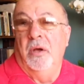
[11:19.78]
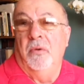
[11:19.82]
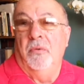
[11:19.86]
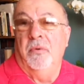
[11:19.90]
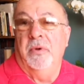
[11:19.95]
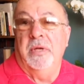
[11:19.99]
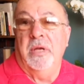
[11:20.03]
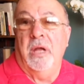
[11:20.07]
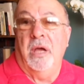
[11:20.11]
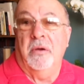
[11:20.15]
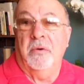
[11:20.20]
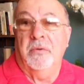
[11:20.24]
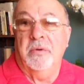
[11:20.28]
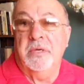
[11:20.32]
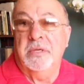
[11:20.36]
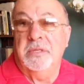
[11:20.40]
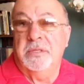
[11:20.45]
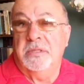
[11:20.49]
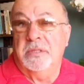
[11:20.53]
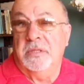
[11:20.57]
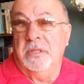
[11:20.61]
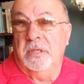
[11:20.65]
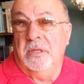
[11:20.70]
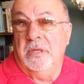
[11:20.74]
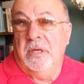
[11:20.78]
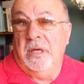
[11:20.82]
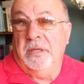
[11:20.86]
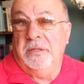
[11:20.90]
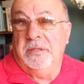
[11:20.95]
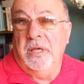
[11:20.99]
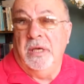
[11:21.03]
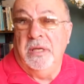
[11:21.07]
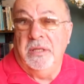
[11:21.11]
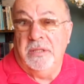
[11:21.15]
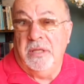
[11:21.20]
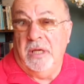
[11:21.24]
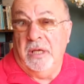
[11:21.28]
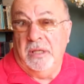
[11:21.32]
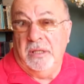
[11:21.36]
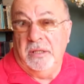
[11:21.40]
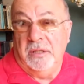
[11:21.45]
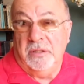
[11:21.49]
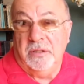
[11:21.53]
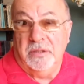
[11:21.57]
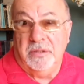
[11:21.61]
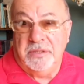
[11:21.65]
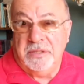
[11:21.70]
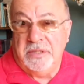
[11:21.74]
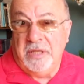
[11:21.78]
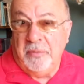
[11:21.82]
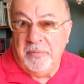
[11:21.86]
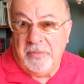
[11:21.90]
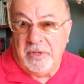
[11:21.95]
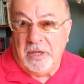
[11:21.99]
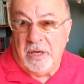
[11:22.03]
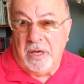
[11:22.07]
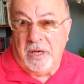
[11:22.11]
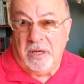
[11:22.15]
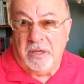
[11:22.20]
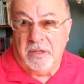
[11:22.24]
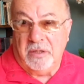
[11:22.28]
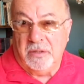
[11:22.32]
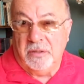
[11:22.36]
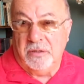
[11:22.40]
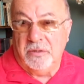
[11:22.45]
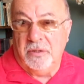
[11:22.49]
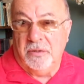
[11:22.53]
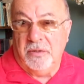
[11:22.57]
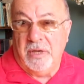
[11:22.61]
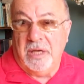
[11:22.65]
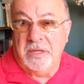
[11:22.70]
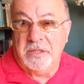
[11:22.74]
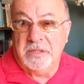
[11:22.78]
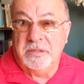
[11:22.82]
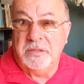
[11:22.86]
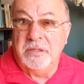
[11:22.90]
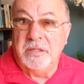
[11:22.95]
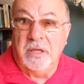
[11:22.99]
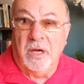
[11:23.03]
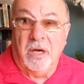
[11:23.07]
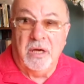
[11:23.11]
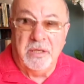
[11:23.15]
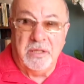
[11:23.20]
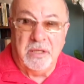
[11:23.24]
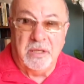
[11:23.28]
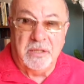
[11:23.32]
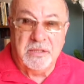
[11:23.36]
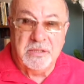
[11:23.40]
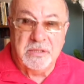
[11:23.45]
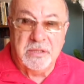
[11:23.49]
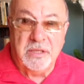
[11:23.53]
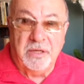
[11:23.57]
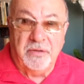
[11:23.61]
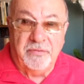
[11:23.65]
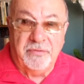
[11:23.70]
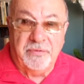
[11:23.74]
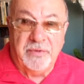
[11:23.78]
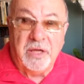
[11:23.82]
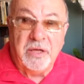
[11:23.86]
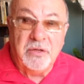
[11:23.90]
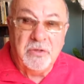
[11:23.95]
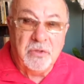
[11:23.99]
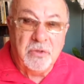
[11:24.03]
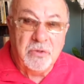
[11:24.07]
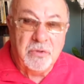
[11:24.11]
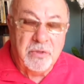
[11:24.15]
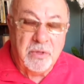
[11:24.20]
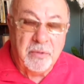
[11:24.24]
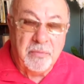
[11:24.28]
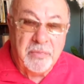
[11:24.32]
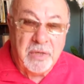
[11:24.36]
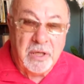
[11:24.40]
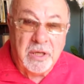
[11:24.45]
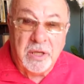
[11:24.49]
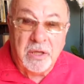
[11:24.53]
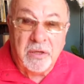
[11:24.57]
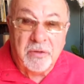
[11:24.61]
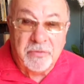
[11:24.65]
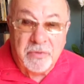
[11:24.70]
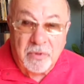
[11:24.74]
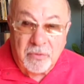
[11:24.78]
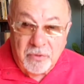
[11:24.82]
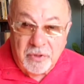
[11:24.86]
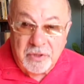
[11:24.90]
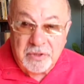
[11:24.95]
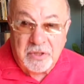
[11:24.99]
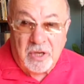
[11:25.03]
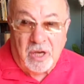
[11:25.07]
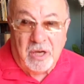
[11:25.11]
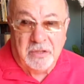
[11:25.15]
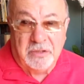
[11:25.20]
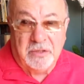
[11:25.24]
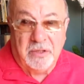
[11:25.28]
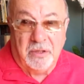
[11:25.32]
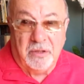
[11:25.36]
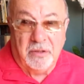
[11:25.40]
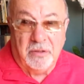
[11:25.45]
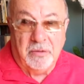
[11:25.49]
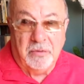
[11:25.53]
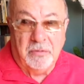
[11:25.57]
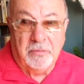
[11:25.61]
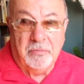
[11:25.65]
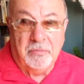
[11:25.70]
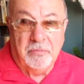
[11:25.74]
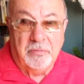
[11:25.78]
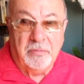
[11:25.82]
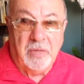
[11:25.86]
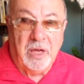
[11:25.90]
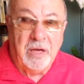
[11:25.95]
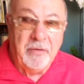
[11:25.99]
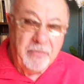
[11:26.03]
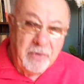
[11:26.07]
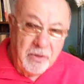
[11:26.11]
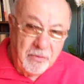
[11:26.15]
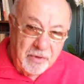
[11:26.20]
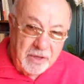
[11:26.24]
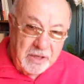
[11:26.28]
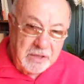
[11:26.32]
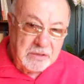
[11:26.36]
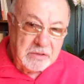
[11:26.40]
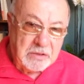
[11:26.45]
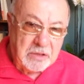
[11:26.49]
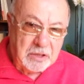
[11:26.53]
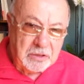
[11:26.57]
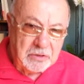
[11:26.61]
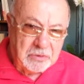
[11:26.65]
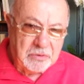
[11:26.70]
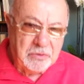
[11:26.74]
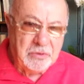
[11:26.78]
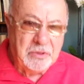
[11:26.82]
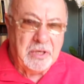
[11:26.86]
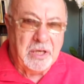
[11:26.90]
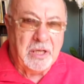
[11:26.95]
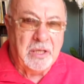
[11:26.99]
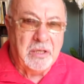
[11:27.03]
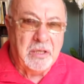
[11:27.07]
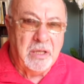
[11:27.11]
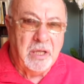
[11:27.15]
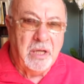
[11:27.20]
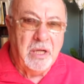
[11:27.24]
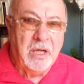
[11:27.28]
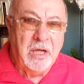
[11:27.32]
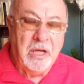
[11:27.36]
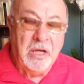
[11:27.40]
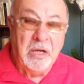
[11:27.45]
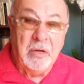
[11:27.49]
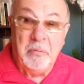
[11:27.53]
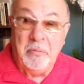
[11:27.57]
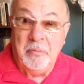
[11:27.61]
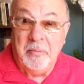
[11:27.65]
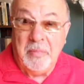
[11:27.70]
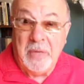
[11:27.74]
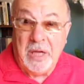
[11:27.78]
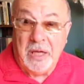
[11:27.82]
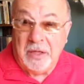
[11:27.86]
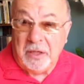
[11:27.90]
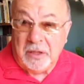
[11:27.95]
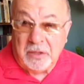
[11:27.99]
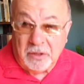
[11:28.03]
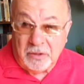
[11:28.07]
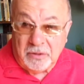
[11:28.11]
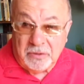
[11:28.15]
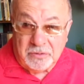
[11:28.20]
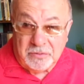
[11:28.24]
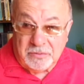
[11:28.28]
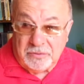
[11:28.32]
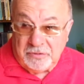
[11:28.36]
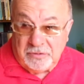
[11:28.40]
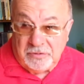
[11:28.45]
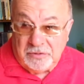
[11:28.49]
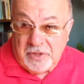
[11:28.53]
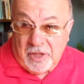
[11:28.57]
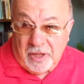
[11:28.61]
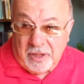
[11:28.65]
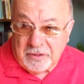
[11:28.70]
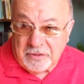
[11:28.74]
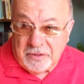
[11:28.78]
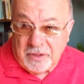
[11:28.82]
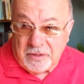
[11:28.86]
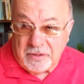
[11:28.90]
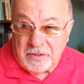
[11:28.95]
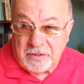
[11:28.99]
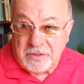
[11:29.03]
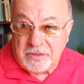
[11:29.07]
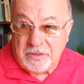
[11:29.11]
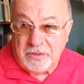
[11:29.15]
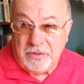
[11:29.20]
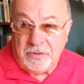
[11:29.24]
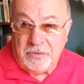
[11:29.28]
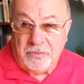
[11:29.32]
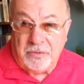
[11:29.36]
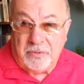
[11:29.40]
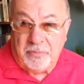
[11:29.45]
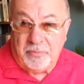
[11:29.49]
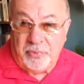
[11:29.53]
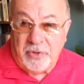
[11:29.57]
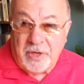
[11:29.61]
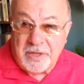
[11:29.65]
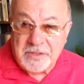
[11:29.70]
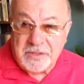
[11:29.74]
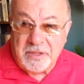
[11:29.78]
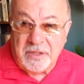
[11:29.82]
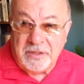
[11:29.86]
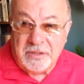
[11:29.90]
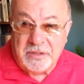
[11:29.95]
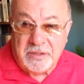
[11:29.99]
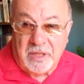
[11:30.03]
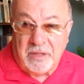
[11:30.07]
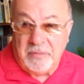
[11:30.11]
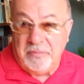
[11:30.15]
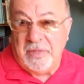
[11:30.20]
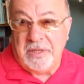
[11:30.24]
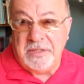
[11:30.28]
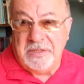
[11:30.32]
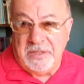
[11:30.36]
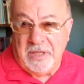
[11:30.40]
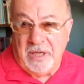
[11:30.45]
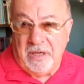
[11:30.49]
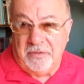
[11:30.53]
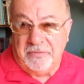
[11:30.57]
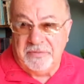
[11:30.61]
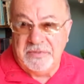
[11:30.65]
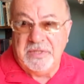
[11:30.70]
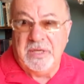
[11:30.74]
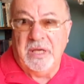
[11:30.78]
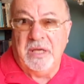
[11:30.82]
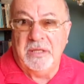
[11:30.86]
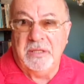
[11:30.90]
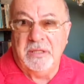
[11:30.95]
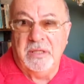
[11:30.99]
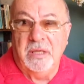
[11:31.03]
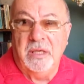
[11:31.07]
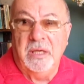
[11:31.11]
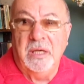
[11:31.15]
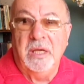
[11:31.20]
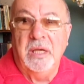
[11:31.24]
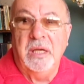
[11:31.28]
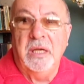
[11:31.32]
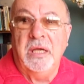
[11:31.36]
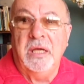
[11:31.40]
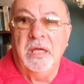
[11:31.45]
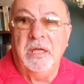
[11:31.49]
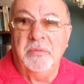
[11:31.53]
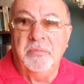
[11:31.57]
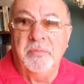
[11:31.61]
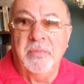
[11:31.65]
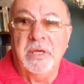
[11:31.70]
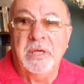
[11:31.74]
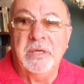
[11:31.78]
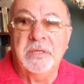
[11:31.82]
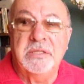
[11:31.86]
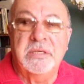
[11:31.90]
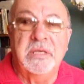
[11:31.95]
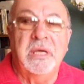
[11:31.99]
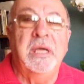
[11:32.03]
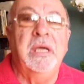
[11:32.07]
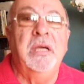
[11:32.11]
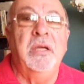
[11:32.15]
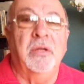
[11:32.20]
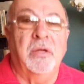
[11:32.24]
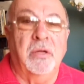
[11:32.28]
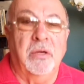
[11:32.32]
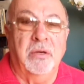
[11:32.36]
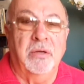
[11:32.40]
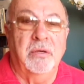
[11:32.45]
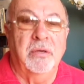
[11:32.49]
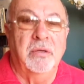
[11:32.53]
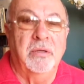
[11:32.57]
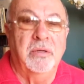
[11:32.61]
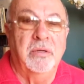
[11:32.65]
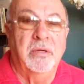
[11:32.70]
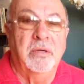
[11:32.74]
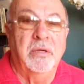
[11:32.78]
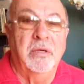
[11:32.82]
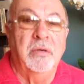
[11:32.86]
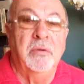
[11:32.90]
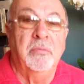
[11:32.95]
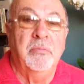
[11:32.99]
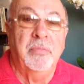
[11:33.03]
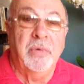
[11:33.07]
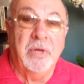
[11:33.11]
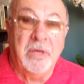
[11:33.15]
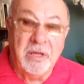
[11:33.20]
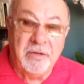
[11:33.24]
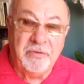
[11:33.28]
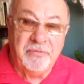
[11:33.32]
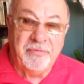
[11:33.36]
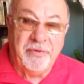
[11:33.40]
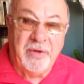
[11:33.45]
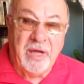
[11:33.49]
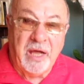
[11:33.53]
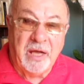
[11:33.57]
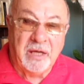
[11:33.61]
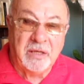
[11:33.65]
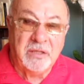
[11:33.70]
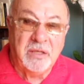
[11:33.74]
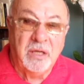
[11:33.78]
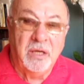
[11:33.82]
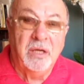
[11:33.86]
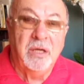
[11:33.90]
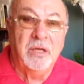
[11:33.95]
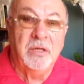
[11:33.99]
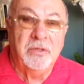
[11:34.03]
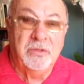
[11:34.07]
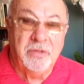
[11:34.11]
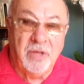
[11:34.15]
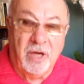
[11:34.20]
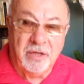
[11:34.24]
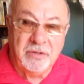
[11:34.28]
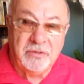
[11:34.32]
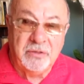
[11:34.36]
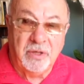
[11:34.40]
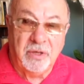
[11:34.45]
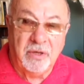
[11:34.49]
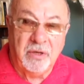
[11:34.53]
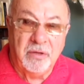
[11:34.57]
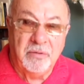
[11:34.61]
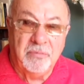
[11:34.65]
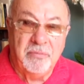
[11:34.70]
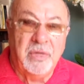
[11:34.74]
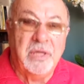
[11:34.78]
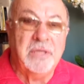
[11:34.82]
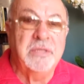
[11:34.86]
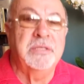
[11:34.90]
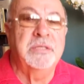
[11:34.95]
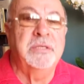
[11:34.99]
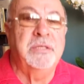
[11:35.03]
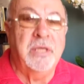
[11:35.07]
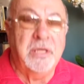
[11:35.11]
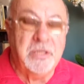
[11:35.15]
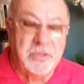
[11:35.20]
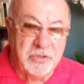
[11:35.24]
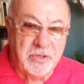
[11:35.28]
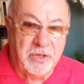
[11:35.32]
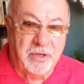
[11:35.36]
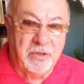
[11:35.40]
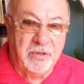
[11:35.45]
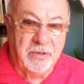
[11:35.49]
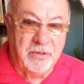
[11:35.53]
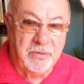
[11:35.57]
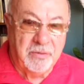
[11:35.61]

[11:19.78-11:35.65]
when I was attending your seminar, you asked the audience if they knew the meaning of the word doctor. Everyone, including medical doctors who were present and myself, said it means healer, but in fact, doctor means teacher.